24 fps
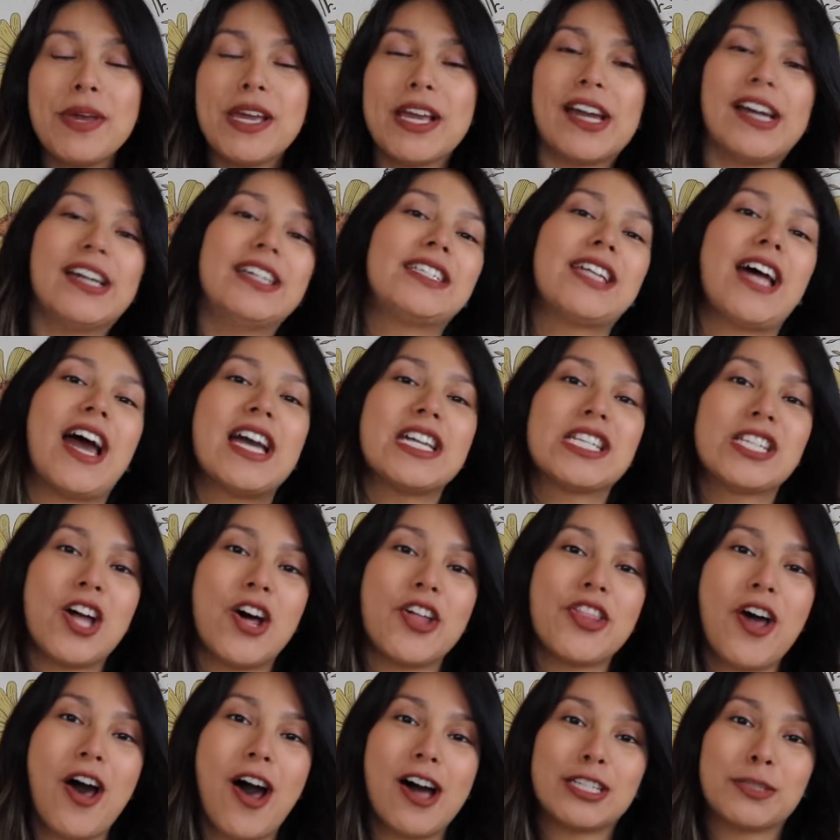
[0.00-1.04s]
because I
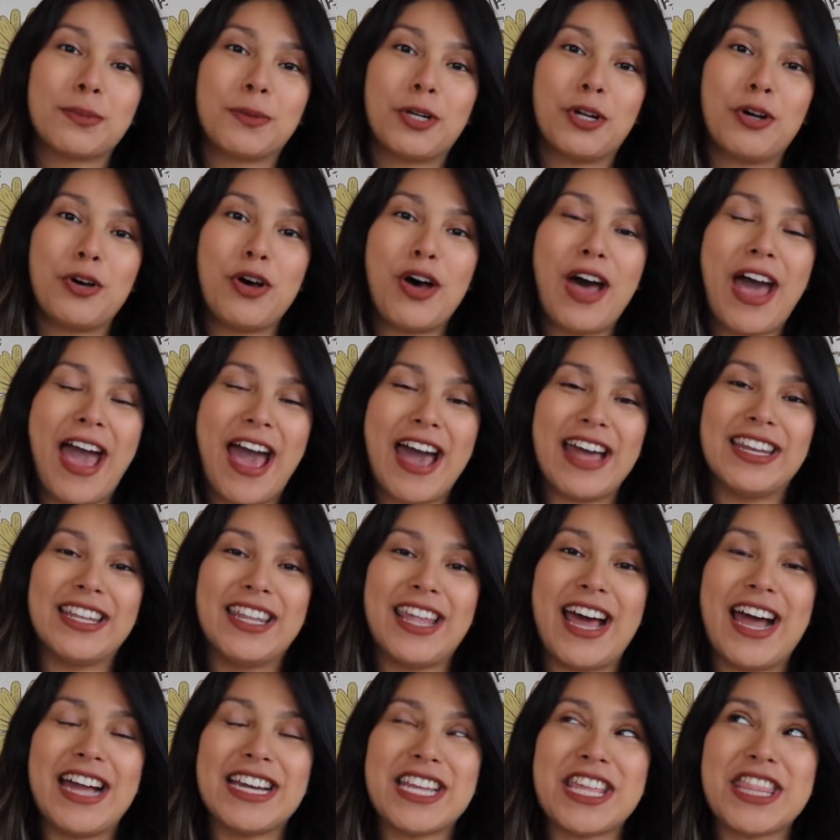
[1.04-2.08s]
saw the hospital
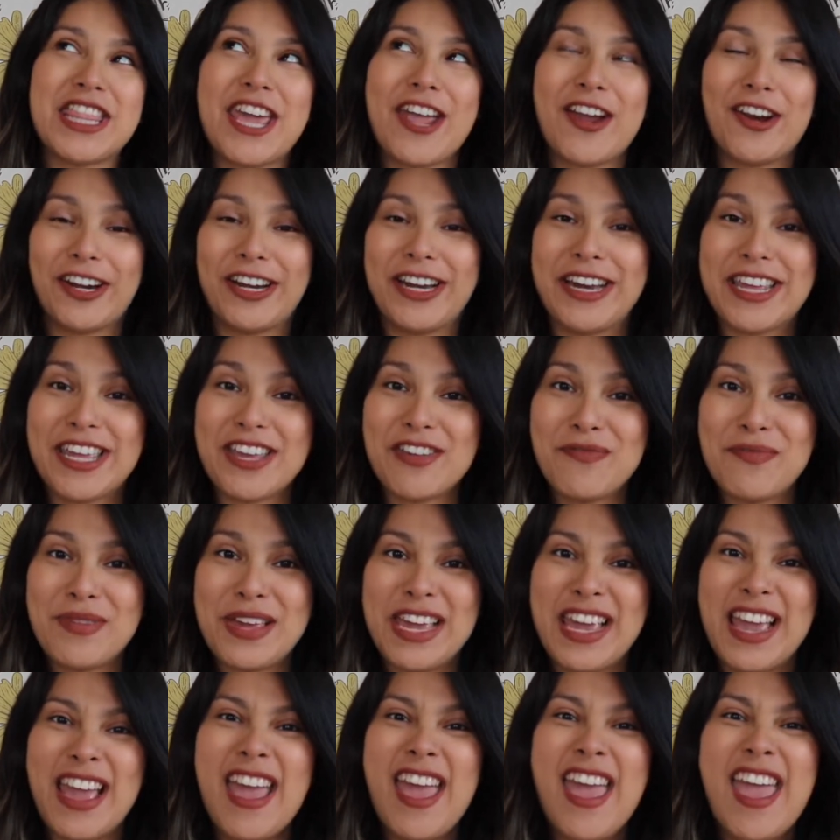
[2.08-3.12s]
hat that they are going to give
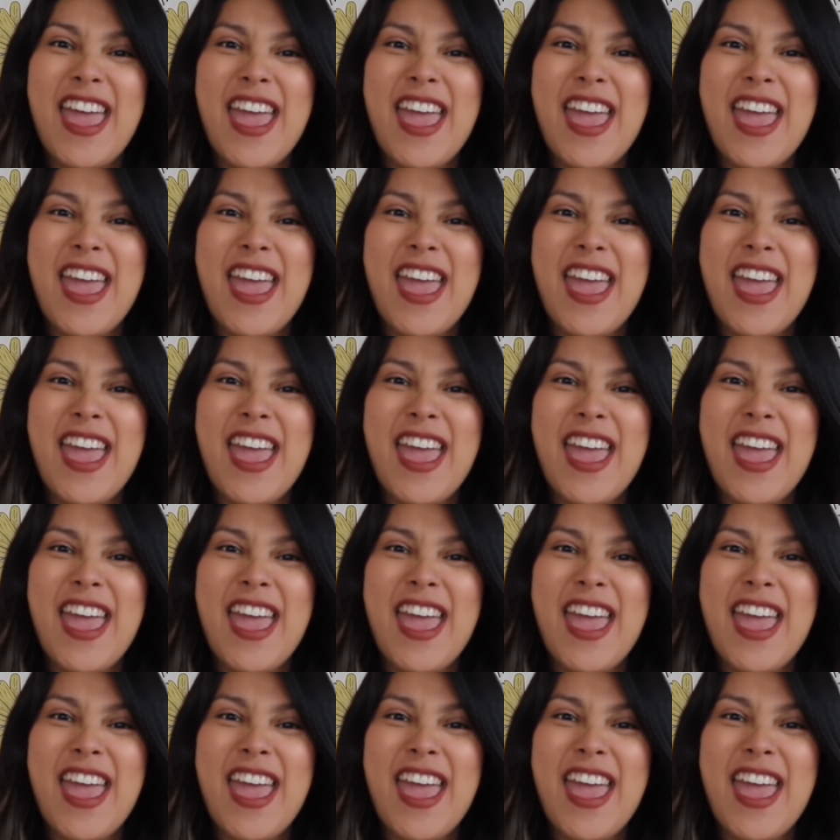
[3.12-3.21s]
me